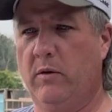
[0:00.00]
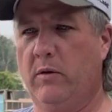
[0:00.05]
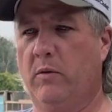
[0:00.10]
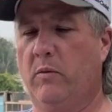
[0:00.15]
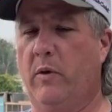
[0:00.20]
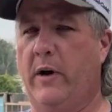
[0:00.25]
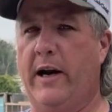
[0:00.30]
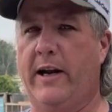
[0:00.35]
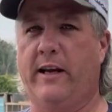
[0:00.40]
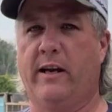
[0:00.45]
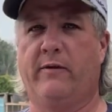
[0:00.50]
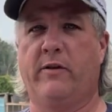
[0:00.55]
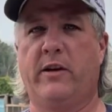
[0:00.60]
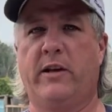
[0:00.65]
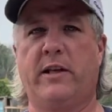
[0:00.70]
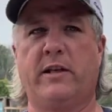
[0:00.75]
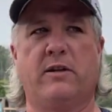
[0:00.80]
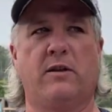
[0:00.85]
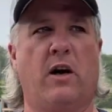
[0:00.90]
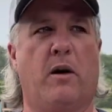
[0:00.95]
When I give you
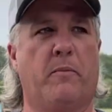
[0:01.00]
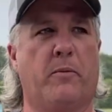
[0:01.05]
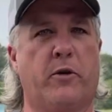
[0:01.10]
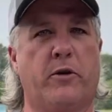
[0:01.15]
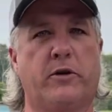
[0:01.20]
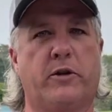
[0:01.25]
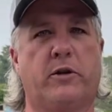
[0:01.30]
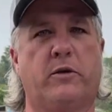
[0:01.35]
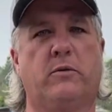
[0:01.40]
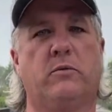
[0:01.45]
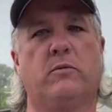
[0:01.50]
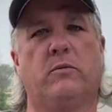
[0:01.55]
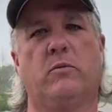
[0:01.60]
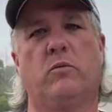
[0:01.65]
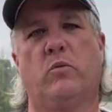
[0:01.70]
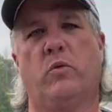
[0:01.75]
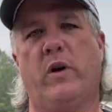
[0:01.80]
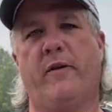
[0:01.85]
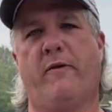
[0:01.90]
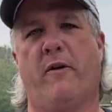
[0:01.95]
these numbers,
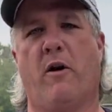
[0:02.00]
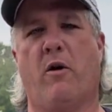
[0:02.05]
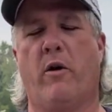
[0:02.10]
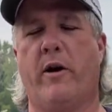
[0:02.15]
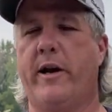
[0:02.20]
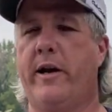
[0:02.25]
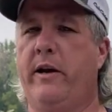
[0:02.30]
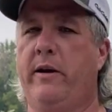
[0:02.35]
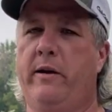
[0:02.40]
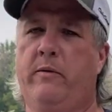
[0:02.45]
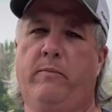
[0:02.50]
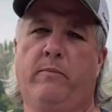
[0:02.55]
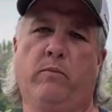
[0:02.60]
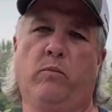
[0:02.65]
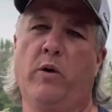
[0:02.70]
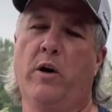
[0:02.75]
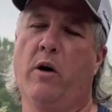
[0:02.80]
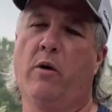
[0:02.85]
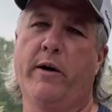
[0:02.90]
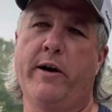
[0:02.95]
we already
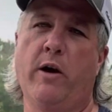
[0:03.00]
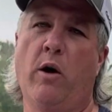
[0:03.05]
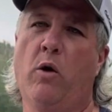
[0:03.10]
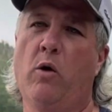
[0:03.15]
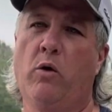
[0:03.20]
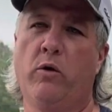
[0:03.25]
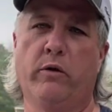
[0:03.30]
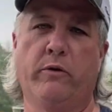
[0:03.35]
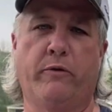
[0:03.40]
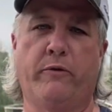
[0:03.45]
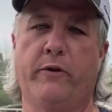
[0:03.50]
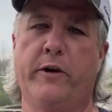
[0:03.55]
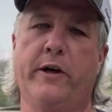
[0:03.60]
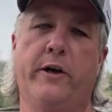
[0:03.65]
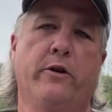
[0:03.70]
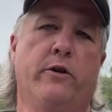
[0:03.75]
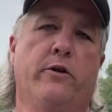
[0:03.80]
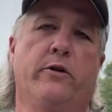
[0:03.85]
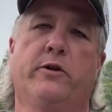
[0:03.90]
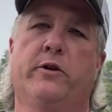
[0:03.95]
own the
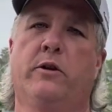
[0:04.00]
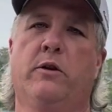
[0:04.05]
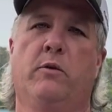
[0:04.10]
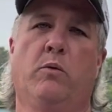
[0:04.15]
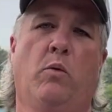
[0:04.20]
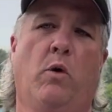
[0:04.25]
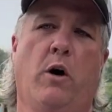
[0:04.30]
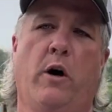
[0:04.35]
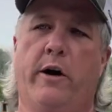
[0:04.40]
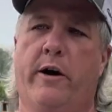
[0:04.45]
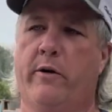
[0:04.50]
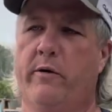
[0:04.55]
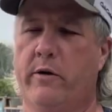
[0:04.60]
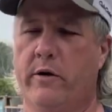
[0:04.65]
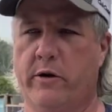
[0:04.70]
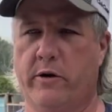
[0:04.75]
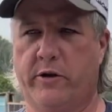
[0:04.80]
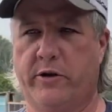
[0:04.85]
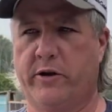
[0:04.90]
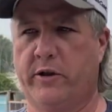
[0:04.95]
feeders and the
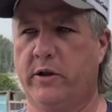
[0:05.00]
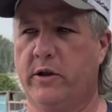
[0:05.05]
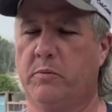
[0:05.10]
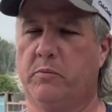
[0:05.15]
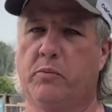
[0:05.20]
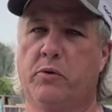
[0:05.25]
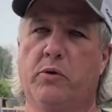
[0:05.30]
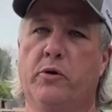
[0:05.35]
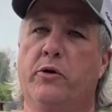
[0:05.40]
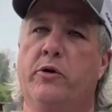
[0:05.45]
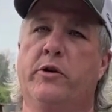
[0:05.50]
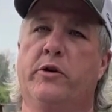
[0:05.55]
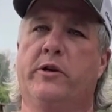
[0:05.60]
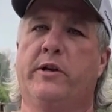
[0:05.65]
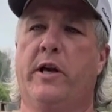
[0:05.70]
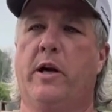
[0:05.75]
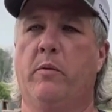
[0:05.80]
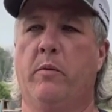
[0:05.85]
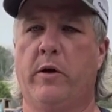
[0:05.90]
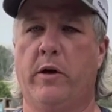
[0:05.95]
waterers and the brooders
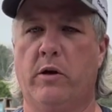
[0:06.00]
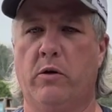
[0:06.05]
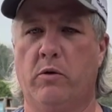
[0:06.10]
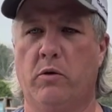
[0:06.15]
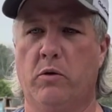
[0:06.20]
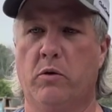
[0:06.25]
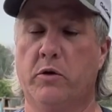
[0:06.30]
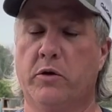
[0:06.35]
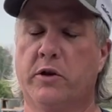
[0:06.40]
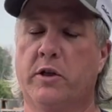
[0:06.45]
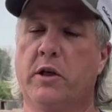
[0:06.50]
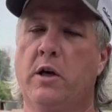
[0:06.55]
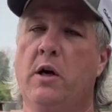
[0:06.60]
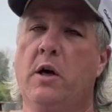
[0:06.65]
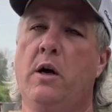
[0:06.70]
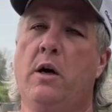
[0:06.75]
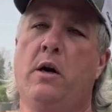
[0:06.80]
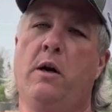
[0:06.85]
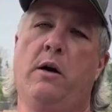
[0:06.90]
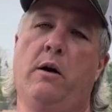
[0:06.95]
that we use.
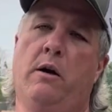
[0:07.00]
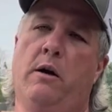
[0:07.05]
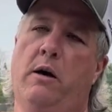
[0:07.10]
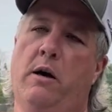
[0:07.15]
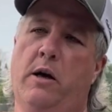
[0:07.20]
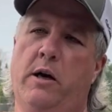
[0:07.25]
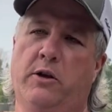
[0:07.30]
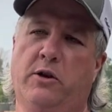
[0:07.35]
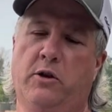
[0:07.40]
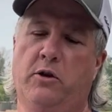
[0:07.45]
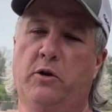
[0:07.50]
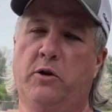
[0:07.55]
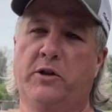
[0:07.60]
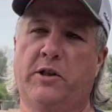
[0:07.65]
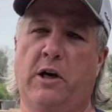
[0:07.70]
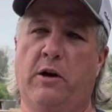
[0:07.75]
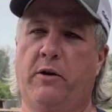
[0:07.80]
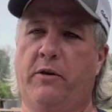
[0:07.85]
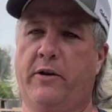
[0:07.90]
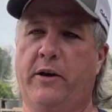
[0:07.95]
So those
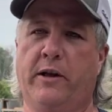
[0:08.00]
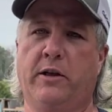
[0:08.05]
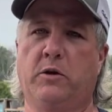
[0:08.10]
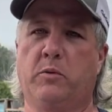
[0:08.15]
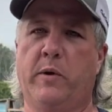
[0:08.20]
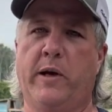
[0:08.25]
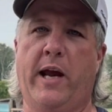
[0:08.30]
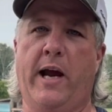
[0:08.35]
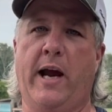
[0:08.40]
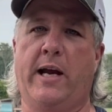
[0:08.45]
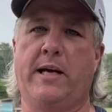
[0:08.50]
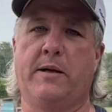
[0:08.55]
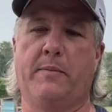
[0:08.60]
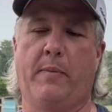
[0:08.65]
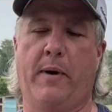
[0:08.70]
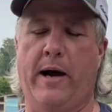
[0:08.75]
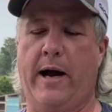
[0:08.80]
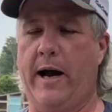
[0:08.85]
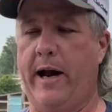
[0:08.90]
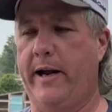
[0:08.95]
aren't things we had to
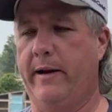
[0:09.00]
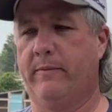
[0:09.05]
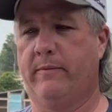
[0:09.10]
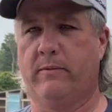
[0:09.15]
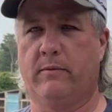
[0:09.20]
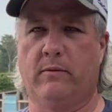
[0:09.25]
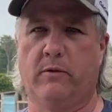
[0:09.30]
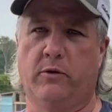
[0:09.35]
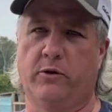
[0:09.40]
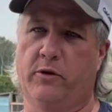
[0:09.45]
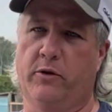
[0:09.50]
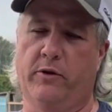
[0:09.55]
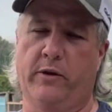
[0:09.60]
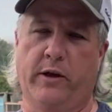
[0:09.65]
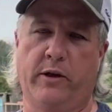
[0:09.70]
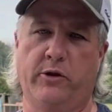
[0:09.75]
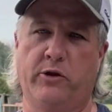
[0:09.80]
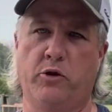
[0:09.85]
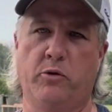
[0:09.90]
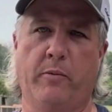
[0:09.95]
buy. Those are
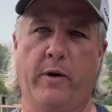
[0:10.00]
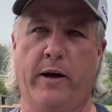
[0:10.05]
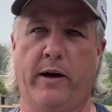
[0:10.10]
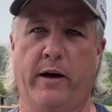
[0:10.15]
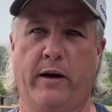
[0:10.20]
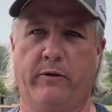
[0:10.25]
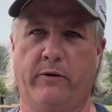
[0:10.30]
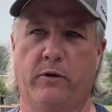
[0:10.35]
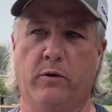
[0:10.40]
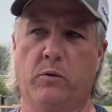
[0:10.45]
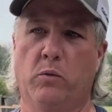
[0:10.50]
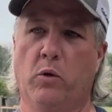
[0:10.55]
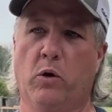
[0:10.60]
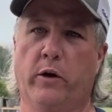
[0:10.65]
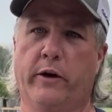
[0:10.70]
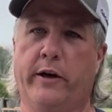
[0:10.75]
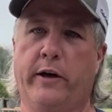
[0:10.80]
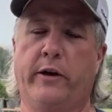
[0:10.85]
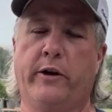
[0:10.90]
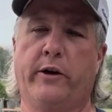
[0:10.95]
things you may have to
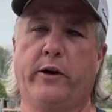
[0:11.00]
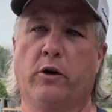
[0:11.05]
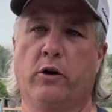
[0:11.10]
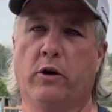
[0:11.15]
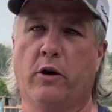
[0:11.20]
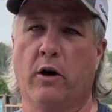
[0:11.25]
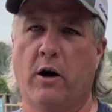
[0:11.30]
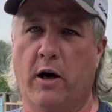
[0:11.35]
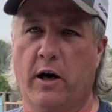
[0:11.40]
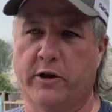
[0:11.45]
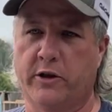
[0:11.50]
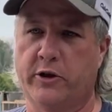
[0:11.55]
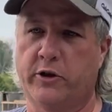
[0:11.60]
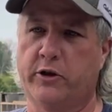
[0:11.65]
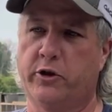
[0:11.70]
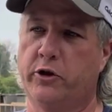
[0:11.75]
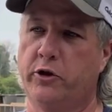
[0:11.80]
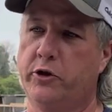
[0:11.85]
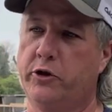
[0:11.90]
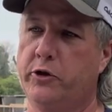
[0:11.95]
work into your costs
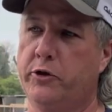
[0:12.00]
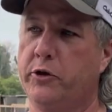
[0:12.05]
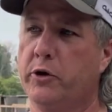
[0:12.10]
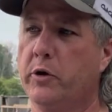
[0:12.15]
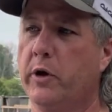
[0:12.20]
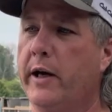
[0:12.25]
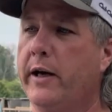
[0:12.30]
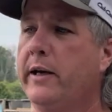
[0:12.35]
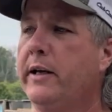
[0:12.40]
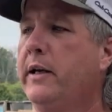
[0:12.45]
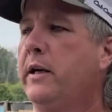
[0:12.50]
should you do it.